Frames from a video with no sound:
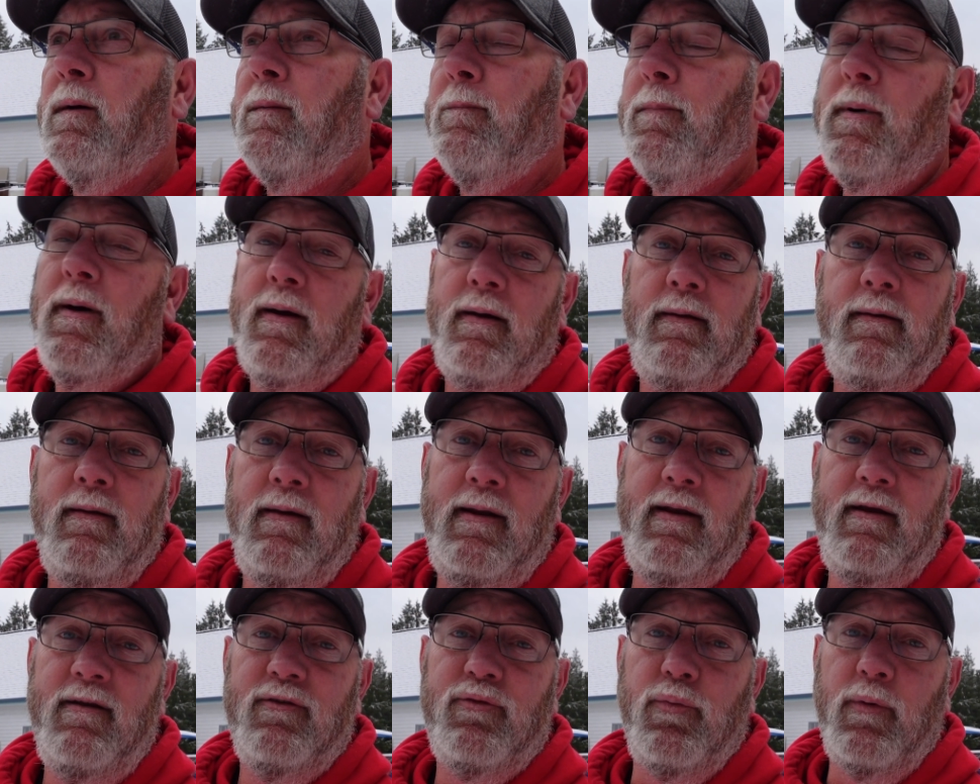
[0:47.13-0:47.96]
But
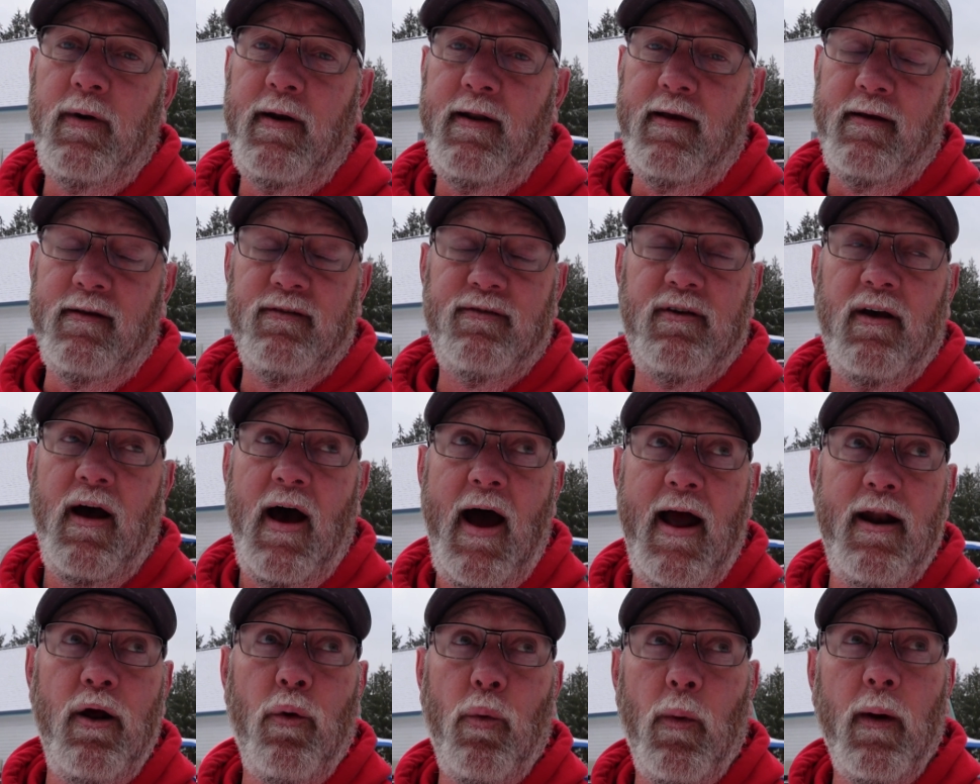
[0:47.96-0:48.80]
it is what it is.
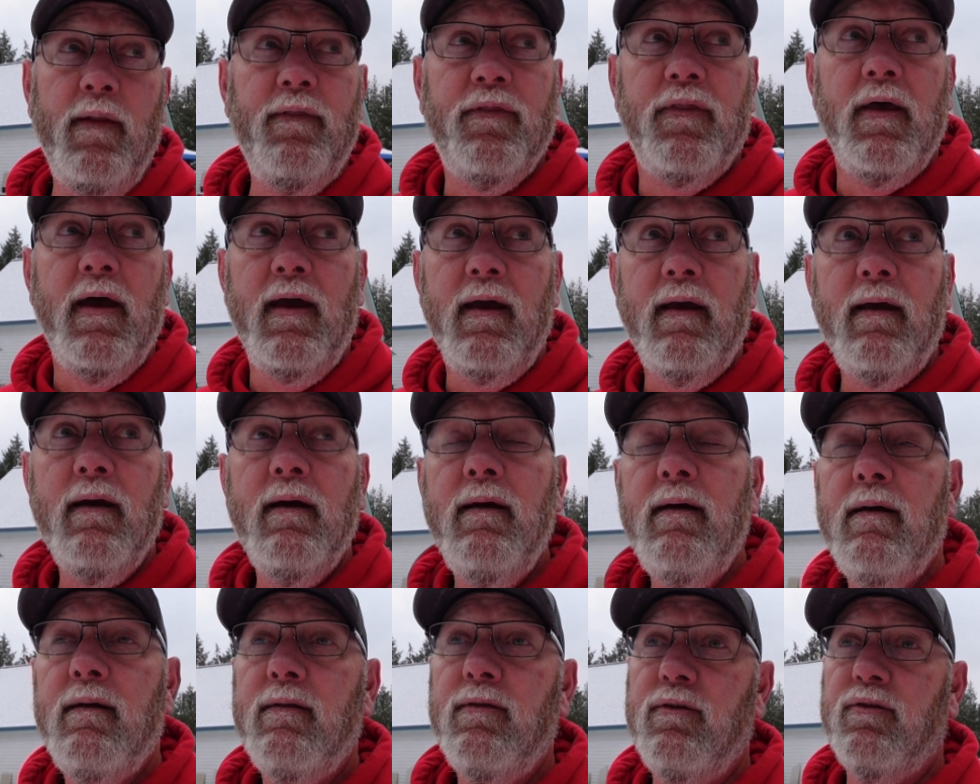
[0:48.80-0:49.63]
I know one thing,
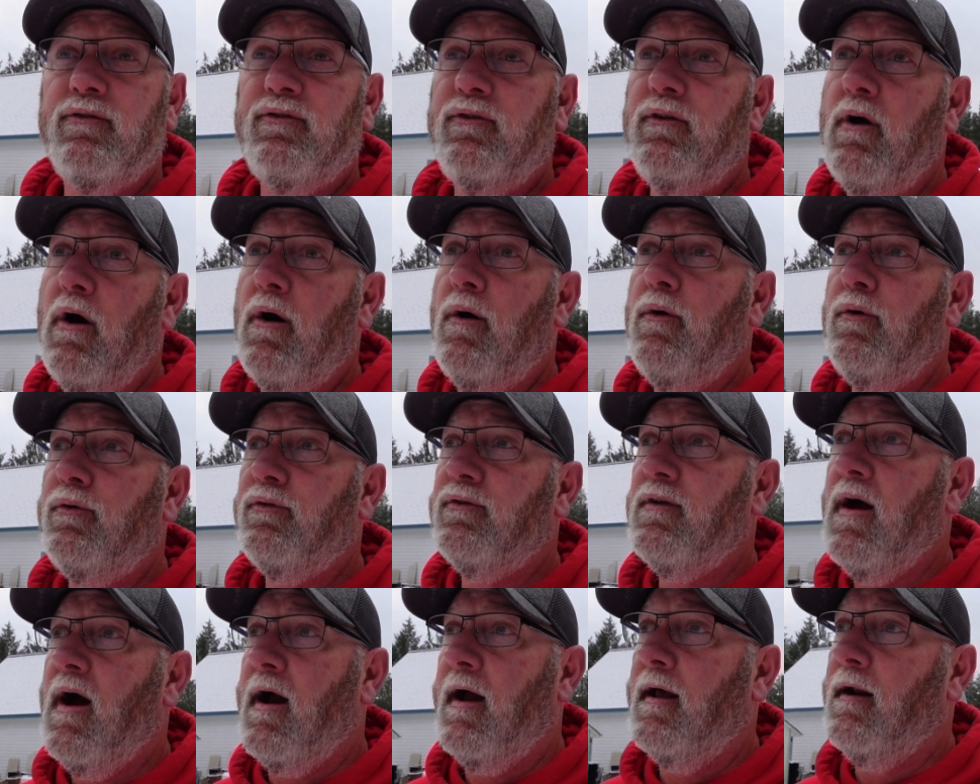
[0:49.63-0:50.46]
the snow's
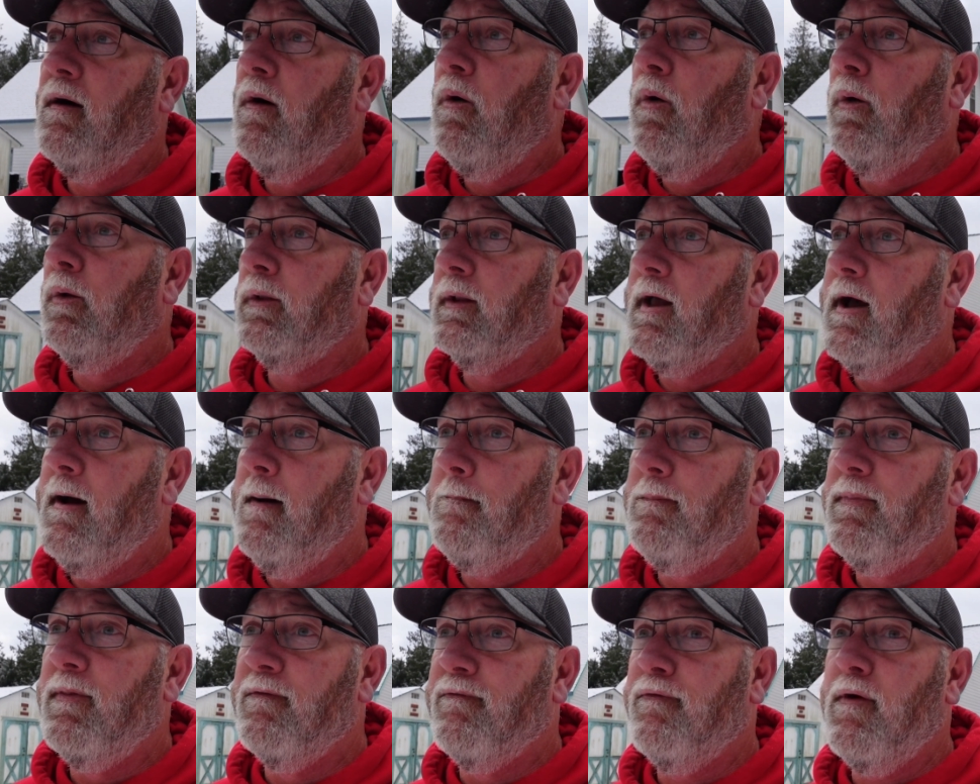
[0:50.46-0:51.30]
not gonna hold
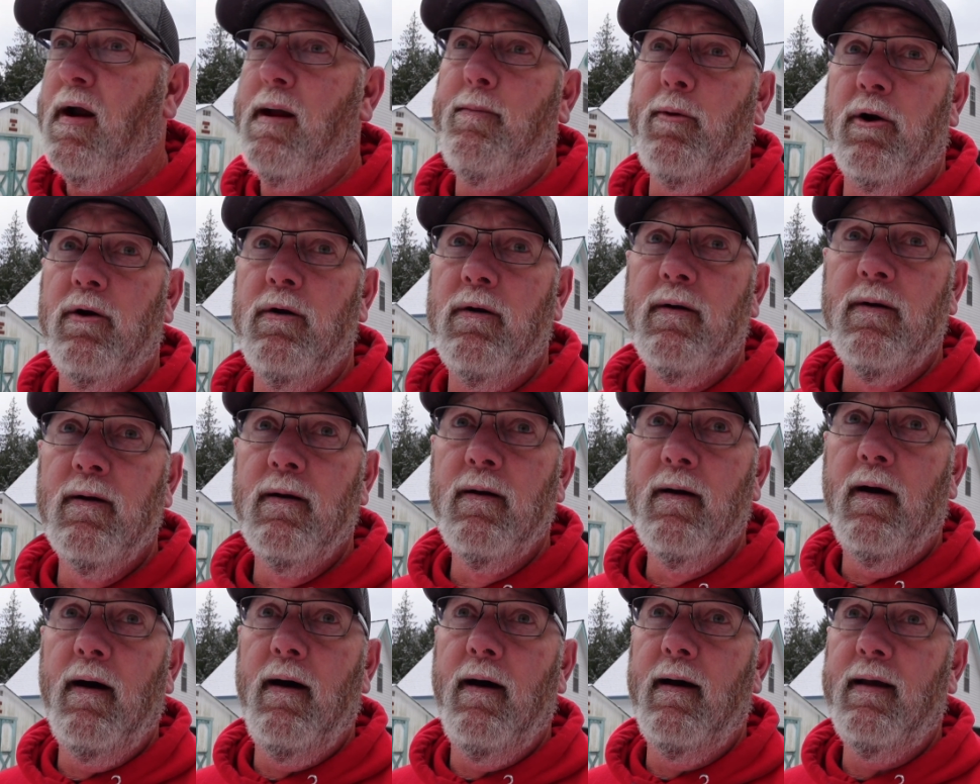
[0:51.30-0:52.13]
up the framer.
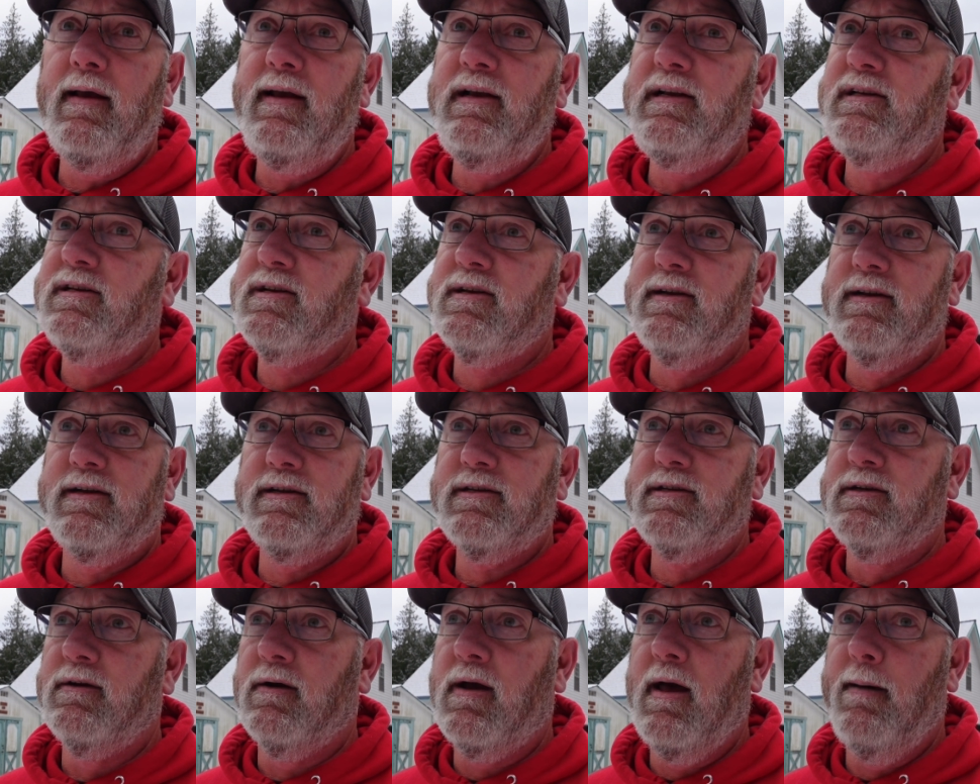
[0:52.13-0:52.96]
He's gonna
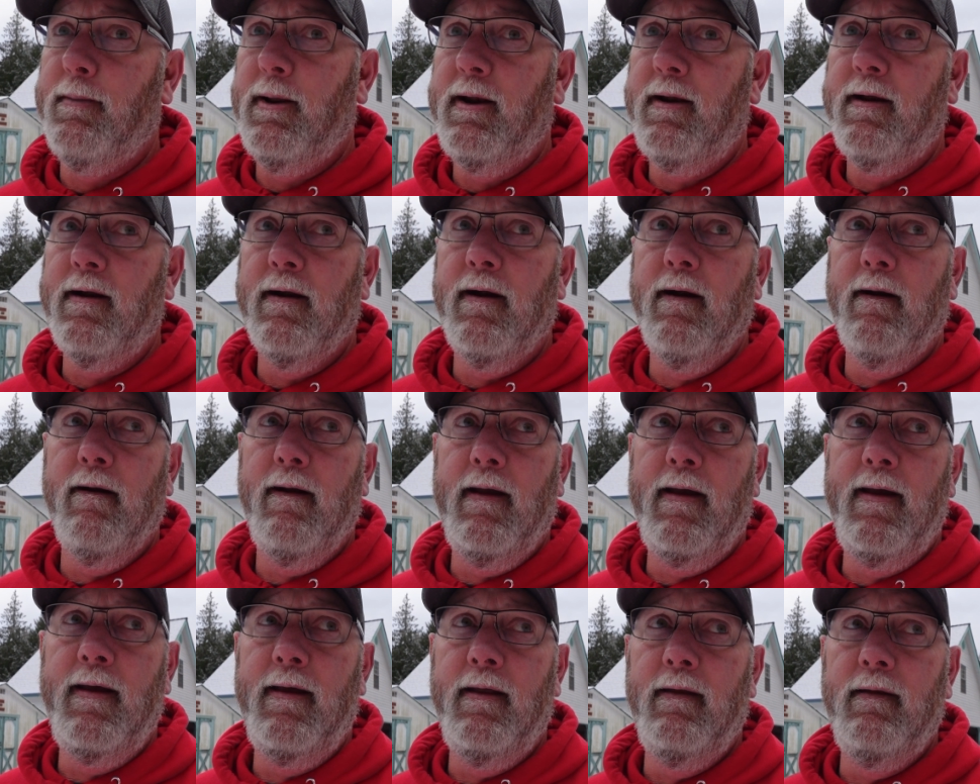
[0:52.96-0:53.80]
still come in here
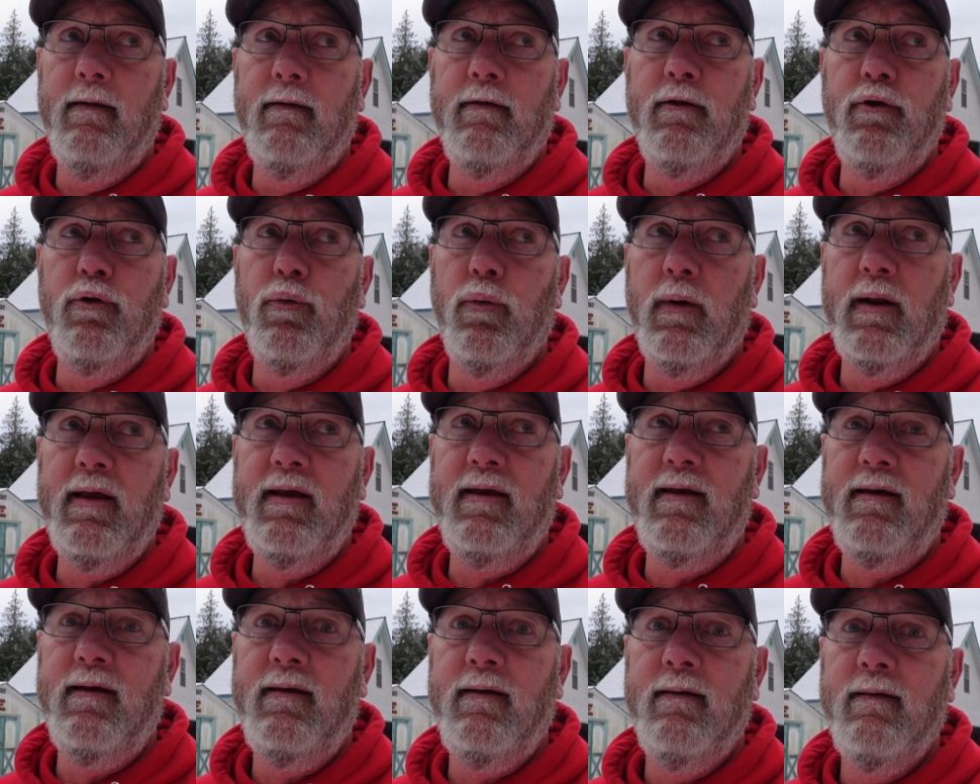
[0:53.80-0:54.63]
and do what
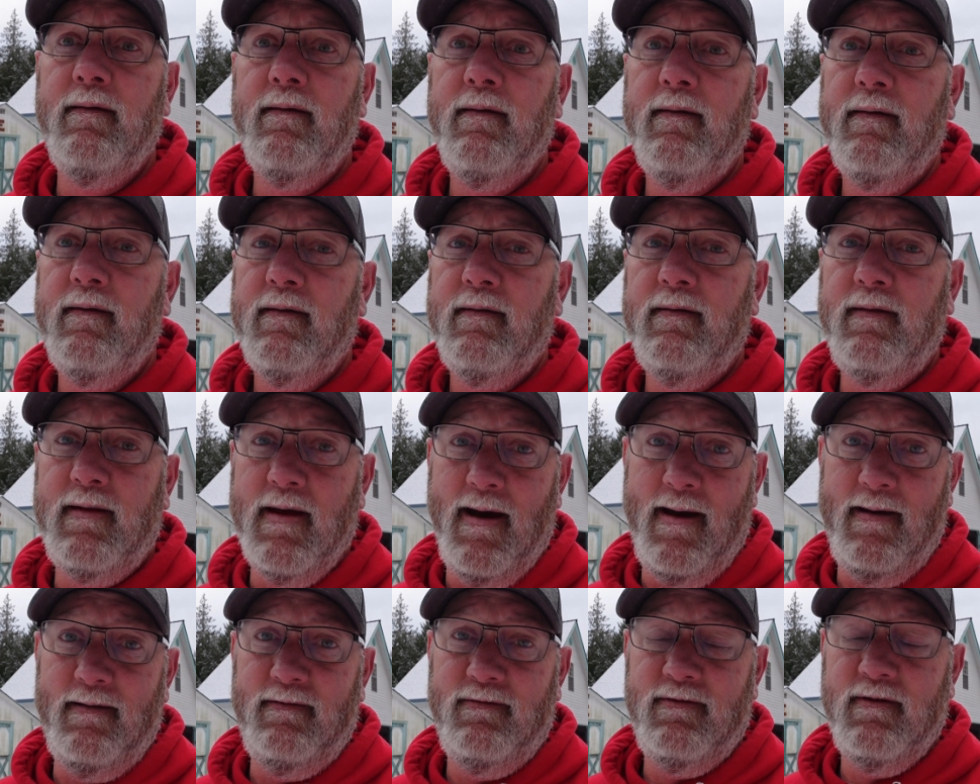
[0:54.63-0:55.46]
he
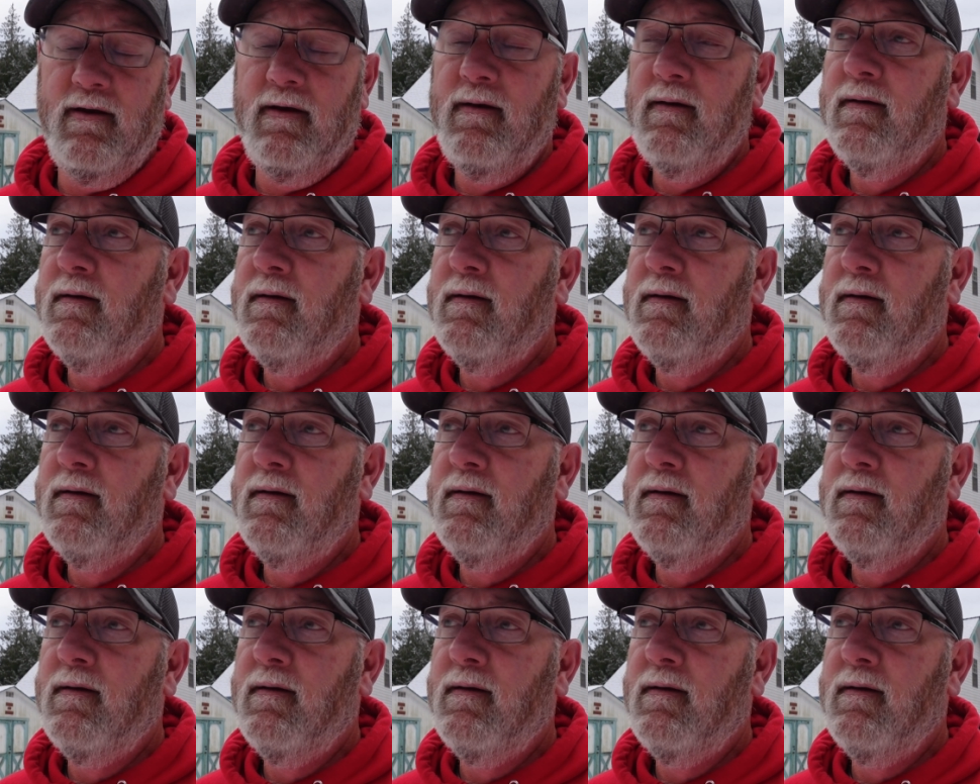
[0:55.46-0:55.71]
does.